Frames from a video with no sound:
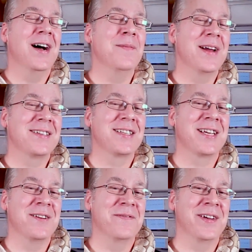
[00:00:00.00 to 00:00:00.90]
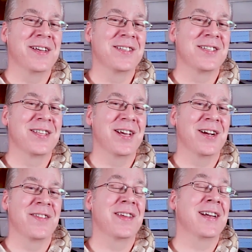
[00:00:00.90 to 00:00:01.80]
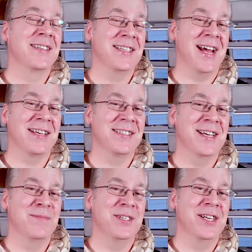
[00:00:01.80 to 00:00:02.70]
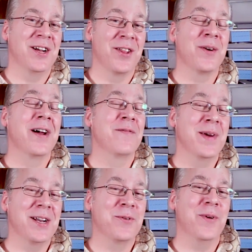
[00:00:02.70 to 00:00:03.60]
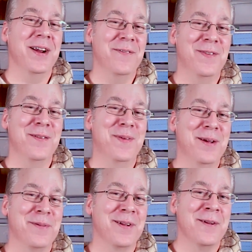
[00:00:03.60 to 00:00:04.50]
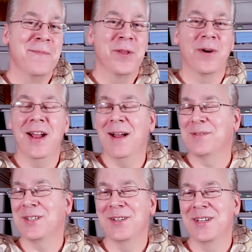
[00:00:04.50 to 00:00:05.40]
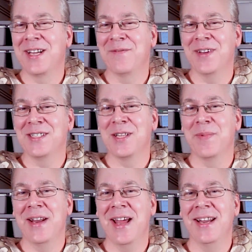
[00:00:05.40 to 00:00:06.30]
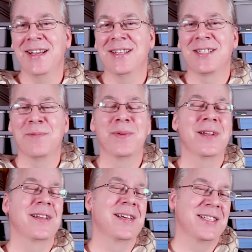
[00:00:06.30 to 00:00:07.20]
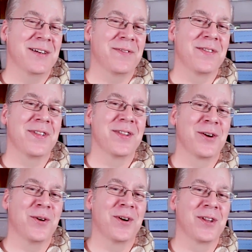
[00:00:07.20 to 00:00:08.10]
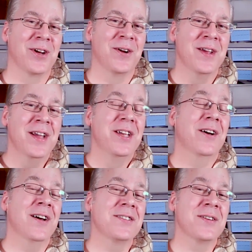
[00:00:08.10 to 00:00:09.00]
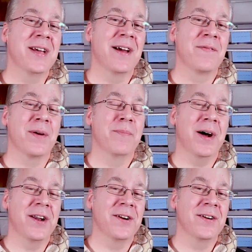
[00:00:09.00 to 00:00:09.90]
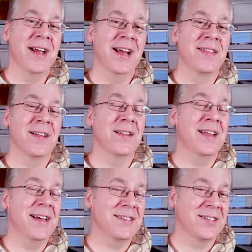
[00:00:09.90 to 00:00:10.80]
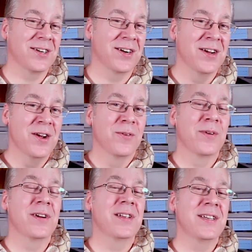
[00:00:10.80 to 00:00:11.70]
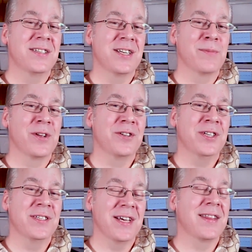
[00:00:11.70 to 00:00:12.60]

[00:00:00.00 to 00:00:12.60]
I'm actually convinced they're the exact same gene, although I've met quite a few people who are absolutely convinced the banana is completely different than the coral glow. You also have the butter and the lesser, really similar genes.